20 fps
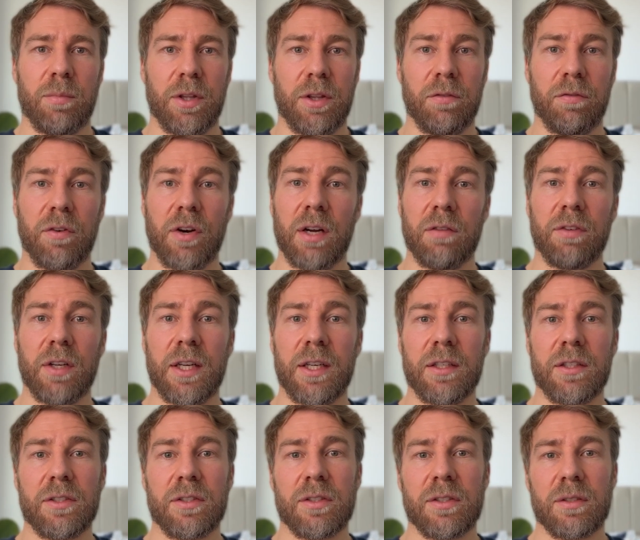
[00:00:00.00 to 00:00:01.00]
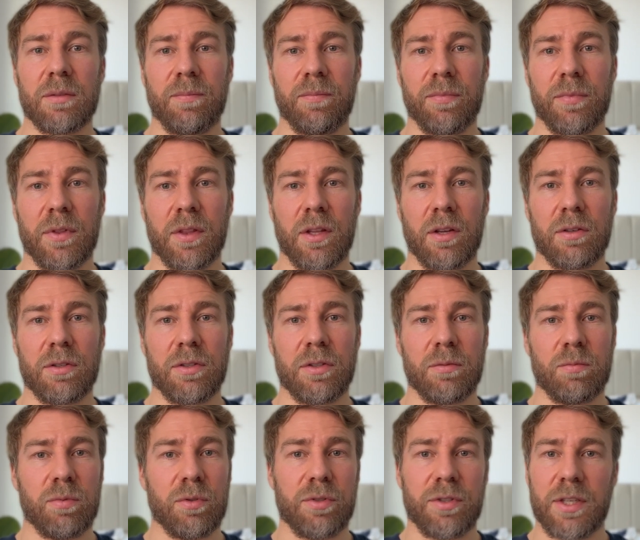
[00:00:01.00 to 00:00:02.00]
But the 5 layers,
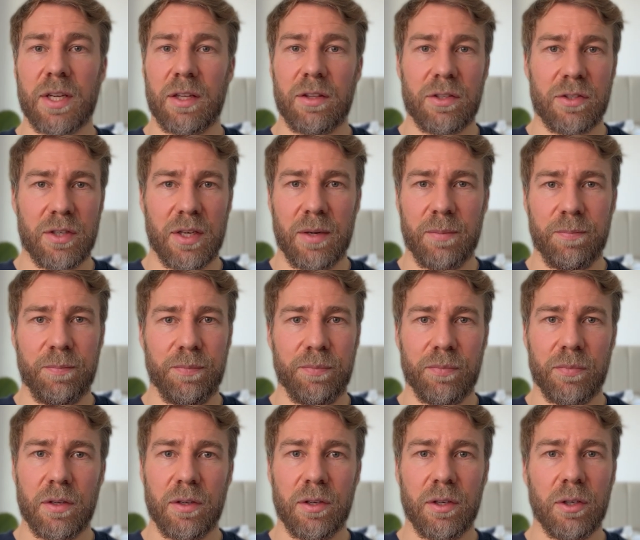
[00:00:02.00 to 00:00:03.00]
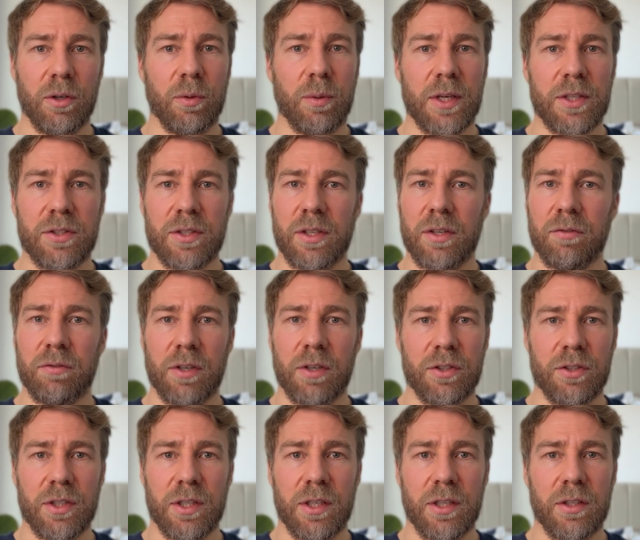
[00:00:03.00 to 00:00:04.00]
those will stay the same. You'll always need a
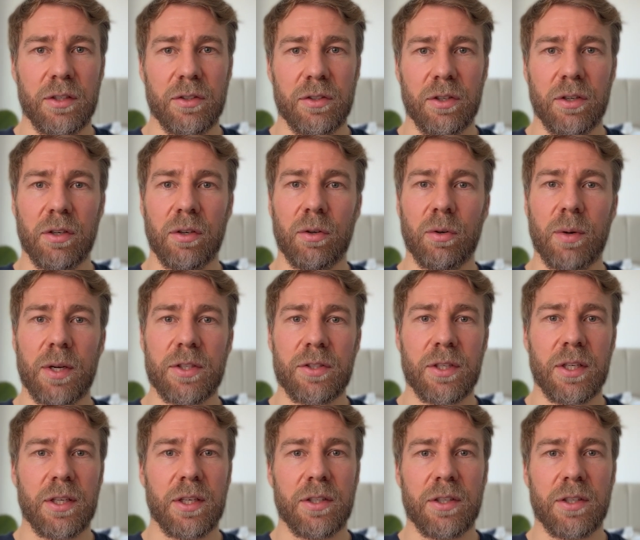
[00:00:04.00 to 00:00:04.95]
front end. You'll always need a